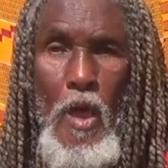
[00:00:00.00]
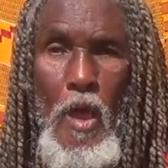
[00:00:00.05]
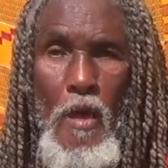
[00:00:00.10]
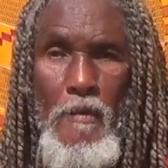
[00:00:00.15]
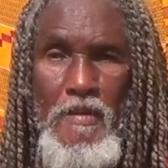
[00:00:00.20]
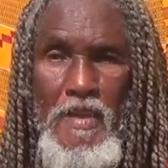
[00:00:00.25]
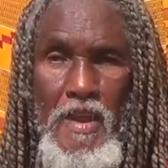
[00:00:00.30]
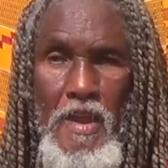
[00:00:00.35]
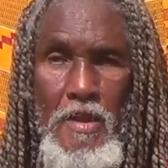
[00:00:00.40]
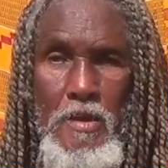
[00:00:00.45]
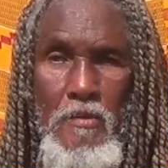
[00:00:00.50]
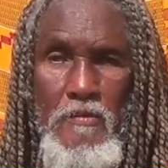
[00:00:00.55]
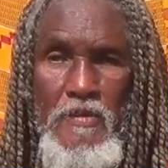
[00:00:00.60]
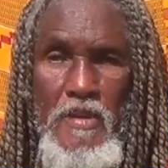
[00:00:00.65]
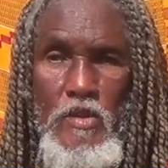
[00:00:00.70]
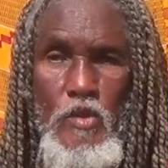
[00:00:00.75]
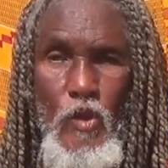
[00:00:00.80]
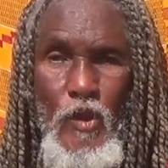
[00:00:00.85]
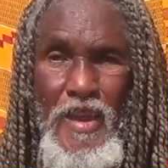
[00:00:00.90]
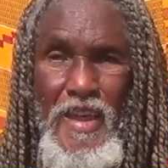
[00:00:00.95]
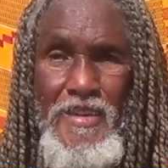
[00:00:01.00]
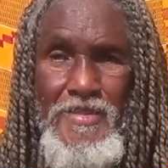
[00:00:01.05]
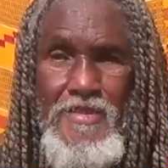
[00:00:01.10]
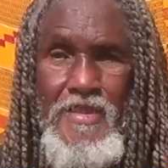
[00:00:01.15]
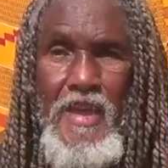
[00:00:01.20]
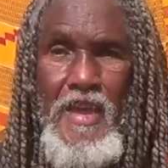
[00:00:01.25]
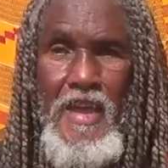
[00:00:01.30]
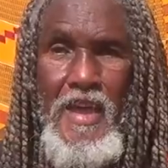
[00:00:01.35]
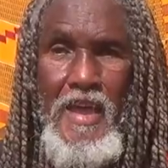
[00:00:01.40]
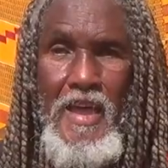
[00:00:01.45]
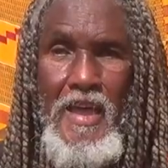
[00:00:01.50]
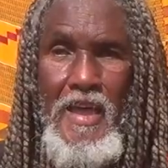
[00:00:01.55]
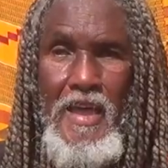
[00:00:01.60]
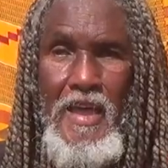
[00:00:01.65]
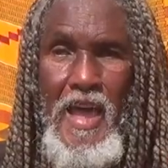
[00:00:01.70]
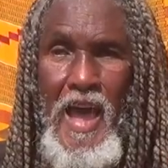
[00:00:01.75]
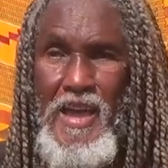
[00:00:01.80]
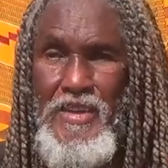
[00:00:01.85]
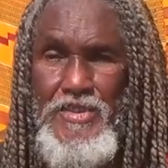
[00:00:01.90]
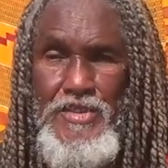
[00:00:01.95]
of an individualistic
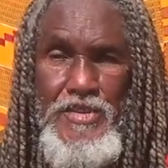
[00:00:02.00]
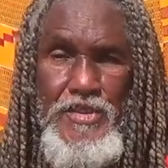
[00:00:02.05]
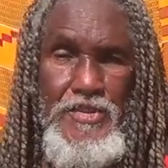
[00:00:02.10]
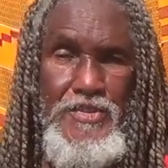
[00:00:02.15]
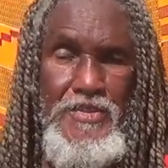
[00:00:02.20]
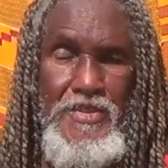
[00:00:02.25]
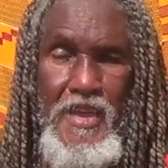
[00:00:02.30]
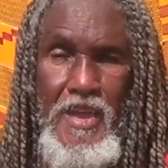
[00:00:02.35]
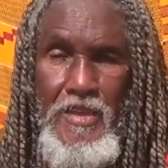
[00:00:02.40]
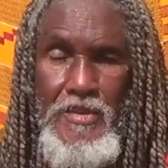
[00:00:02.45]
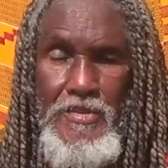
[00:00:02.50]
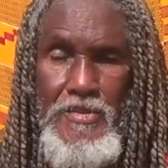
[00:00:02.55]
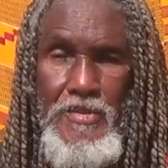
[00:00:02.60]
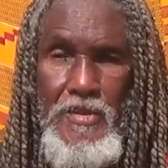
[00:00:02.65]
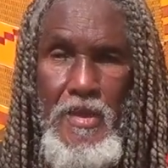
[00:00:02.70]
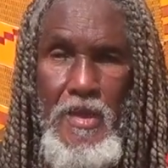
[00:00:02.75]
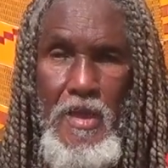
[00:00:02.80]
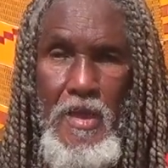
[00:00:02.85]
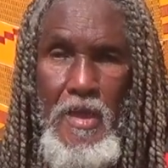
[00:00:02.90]
consciousness.